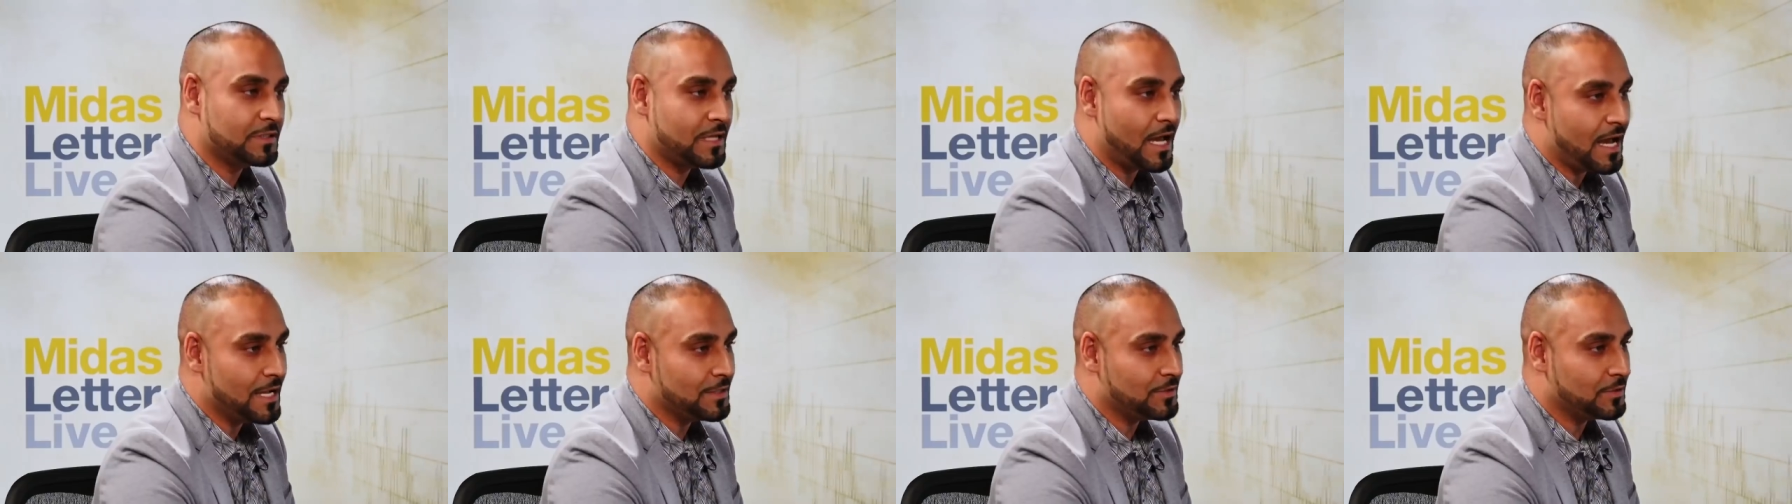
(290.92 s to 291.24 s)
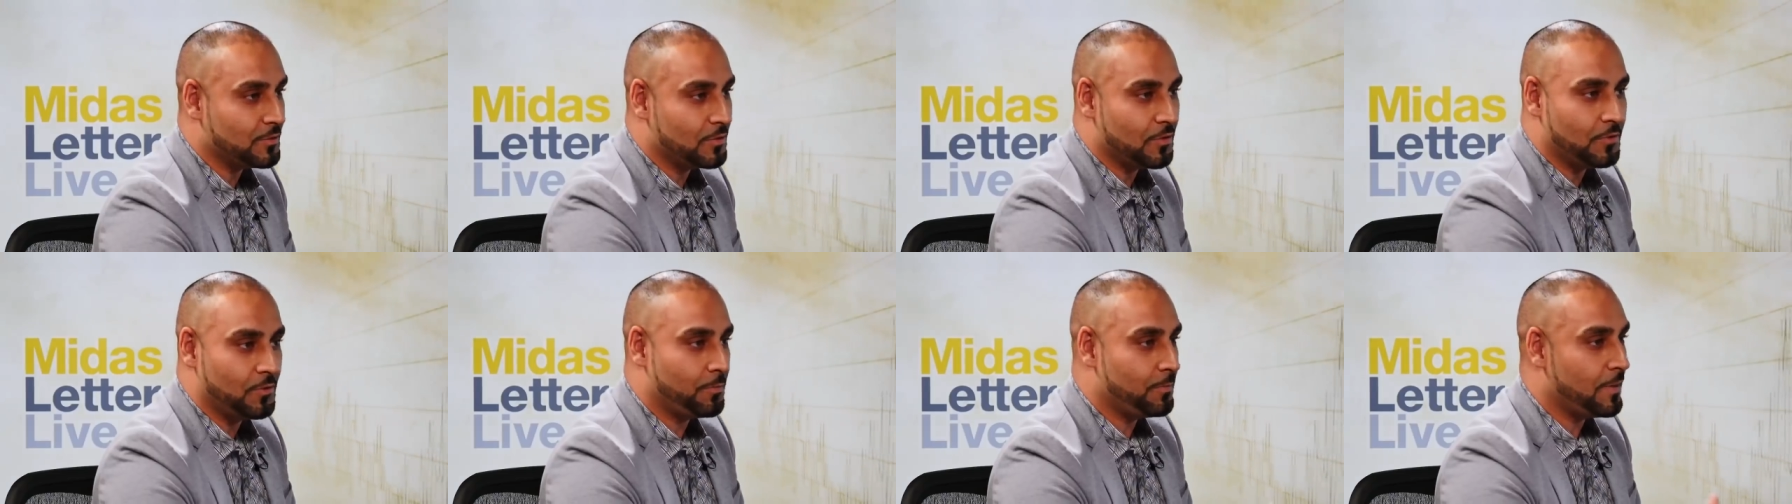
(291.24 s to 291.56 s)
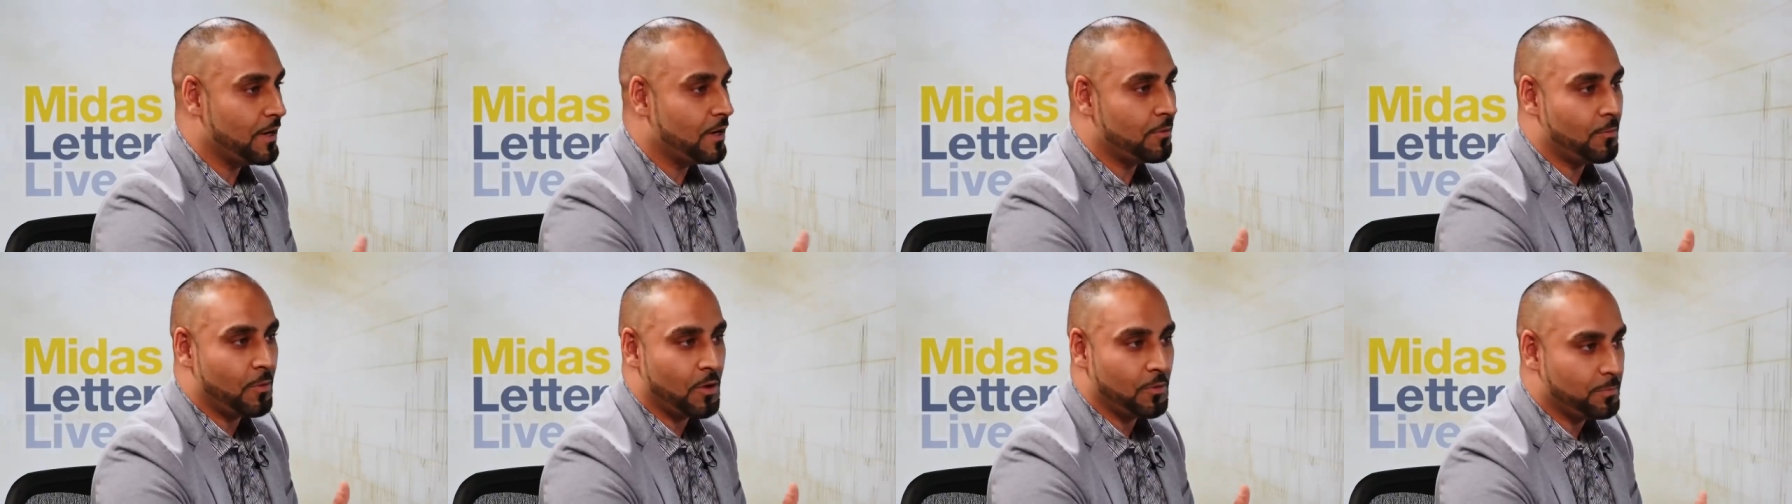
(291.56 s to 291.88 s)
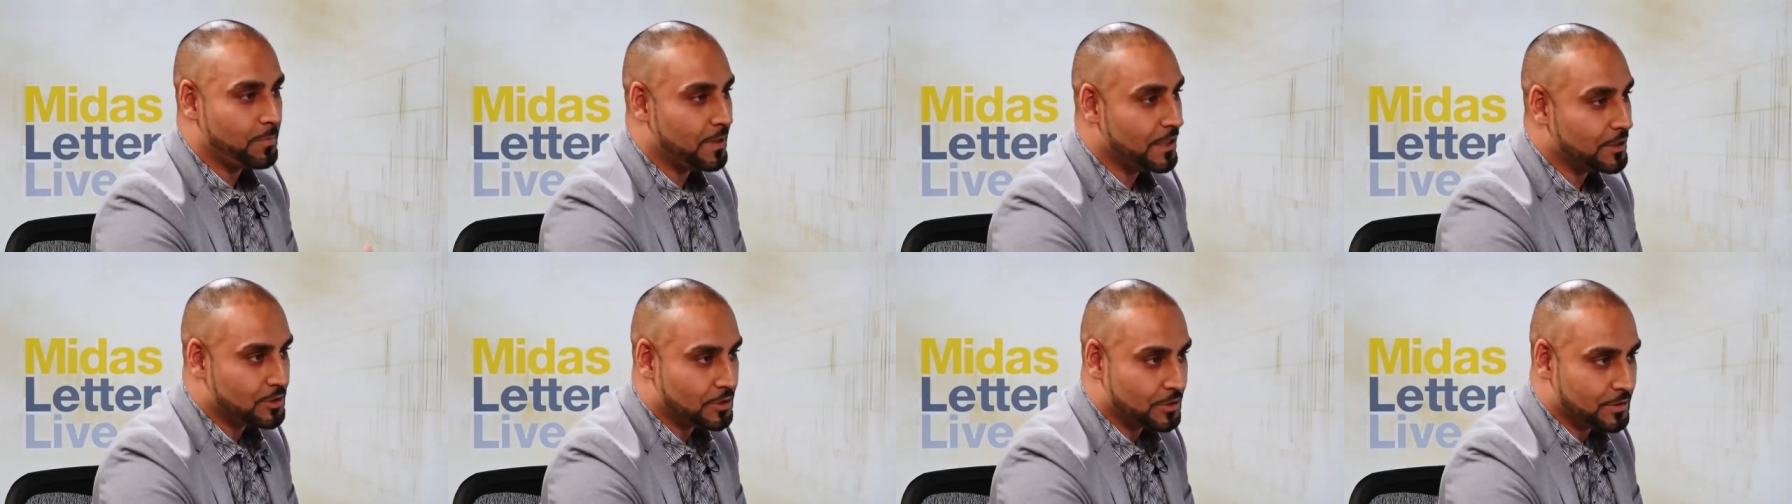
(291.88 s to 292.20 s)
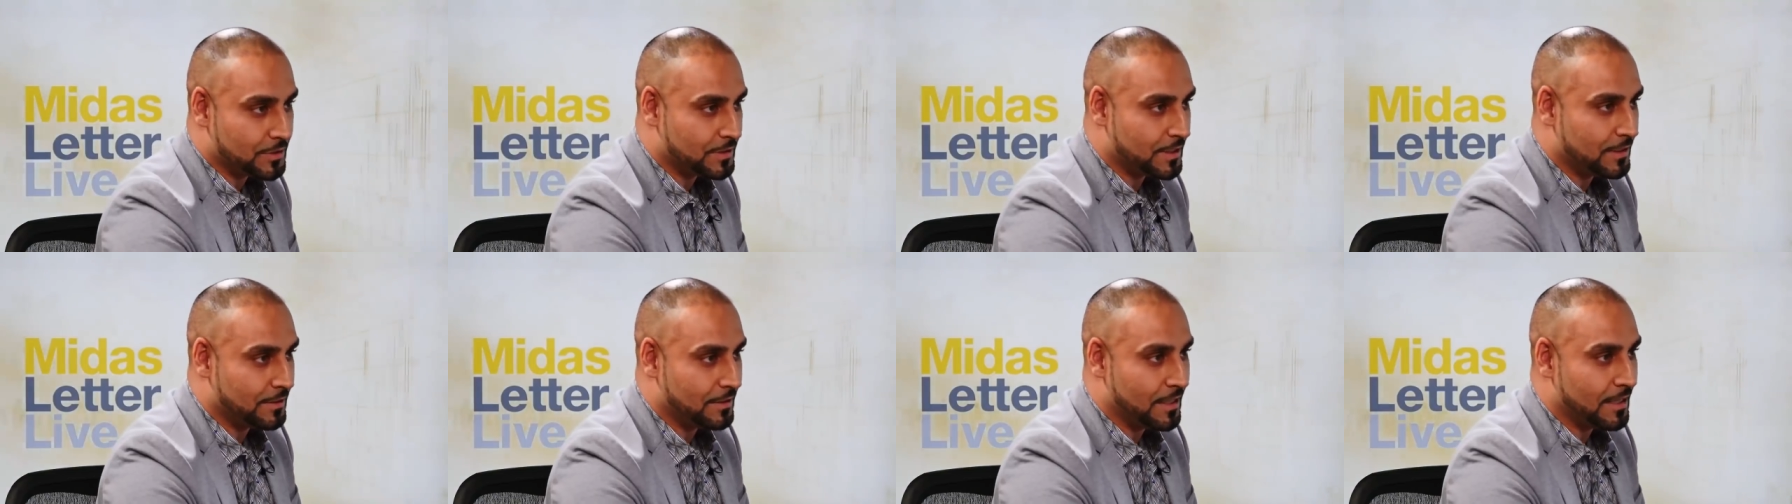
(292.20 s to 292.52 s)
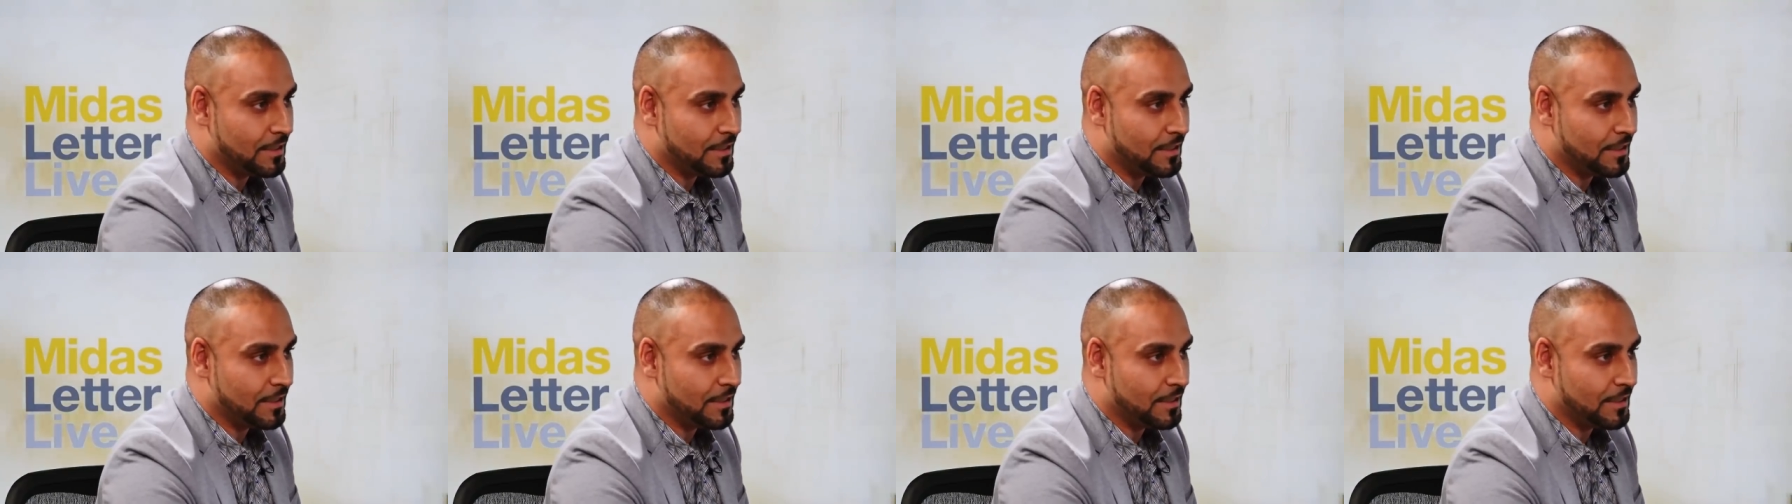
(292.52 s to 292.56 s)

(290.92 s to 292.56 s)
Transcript: guys to go to Paramount Pictures and,